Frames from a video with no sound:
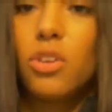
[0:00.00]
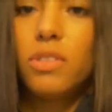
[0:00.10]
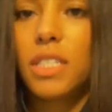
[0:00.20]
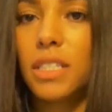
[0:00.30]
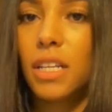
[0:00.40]

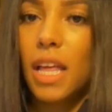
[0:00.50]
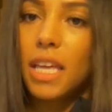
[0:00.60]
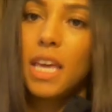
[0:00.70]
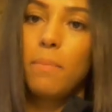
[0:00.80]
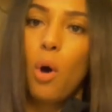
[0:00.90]
use this to
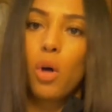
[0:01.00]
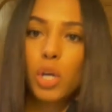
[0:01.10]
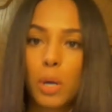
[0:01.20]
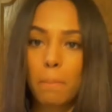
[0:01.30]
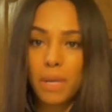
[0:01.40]
like keep all
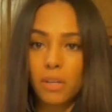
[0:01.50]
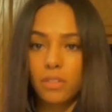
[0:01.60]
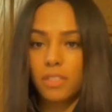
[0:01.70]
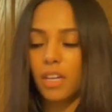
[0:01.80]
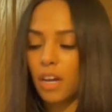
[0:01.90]
your
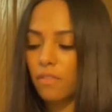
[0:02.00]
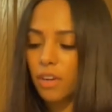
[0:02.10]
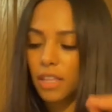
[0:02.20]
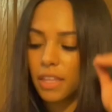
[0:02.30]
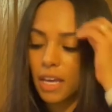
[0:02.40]
meals and
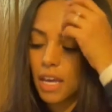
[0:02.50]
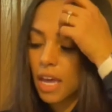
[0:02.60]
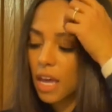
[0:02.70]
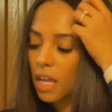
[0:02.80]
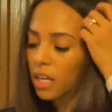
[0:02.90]
everything
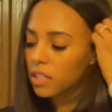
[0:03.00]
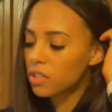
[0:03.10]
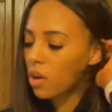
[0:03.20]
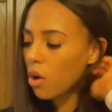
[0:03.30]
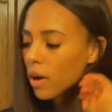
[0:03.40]
in.
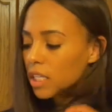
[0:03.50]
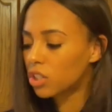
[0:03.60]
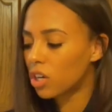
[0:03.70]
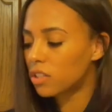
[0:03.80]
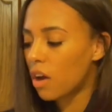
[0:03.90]
So it
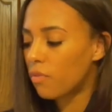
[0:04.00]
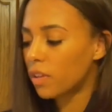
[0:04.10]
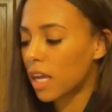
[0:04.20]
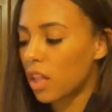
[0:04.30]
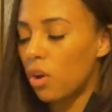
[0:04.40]
starts off
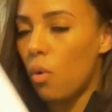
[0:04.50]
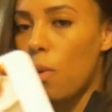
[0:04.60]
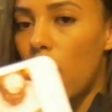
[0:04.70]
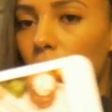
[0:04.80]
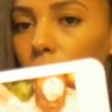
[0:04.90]
with like a little
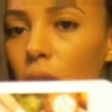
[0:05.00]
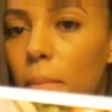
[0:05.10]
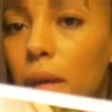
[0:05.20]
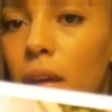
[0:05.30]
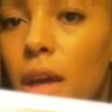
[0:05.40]
welcome